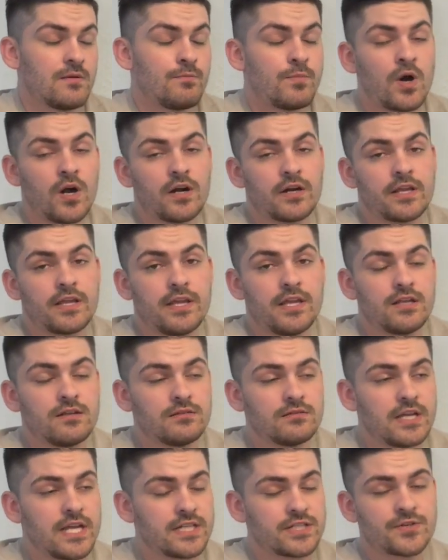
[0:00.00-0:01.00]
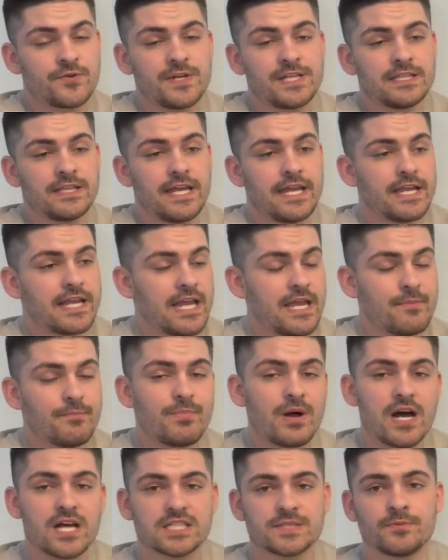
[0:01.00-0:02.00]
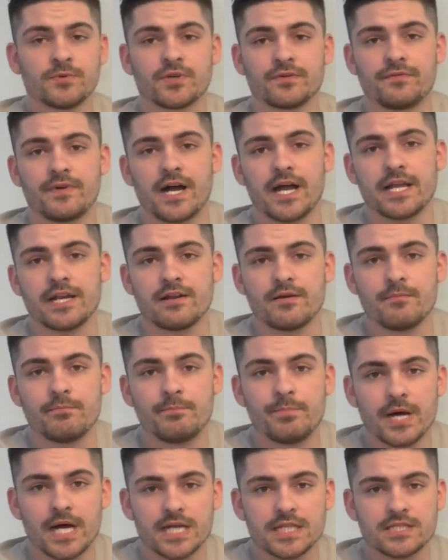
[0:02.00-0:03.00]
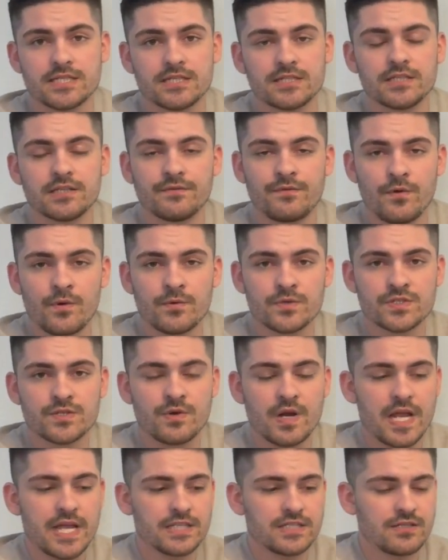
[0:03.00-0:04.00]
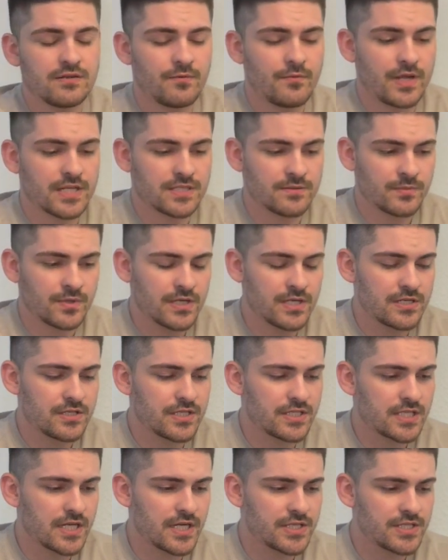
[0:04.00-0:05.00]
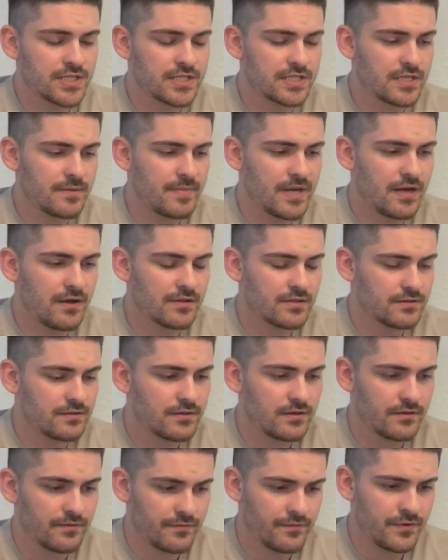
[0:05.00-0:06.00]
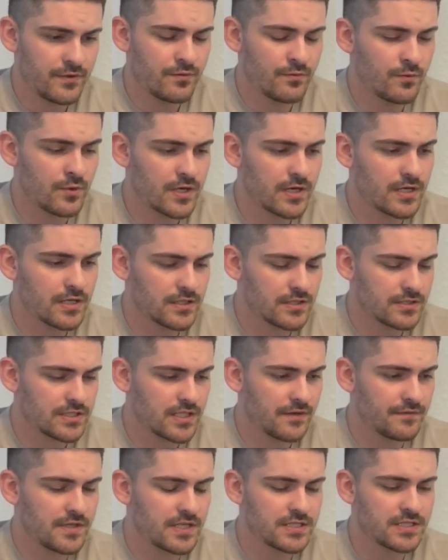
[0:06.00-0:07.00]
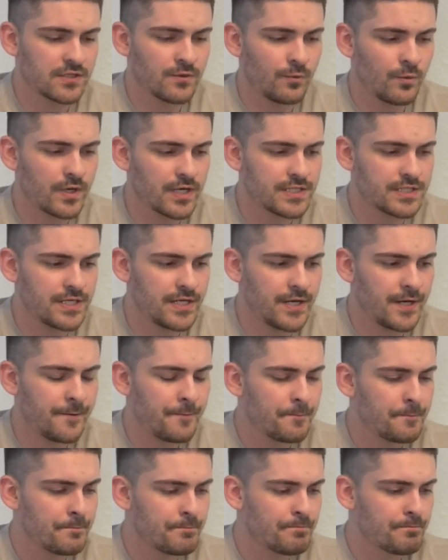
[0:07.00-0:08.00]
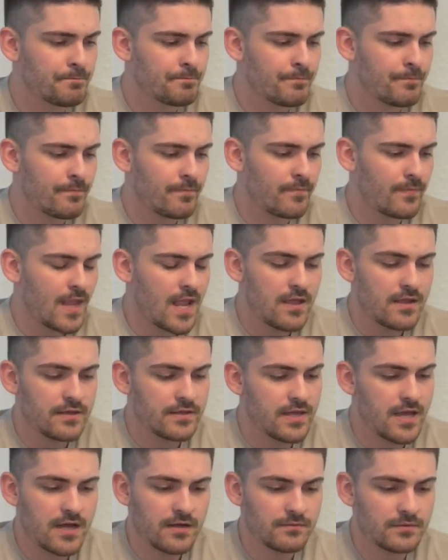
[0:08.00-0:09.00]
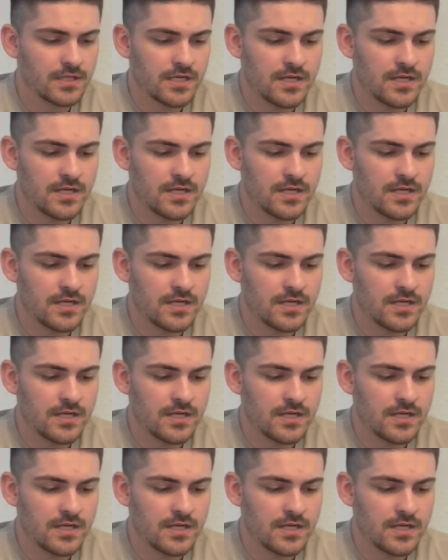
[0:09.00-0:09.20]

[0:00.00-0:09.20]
Parking, it's Green Lake, impossible to find. But the food was great. We had some good discussions about a few stuff that's in the works here. Yeah,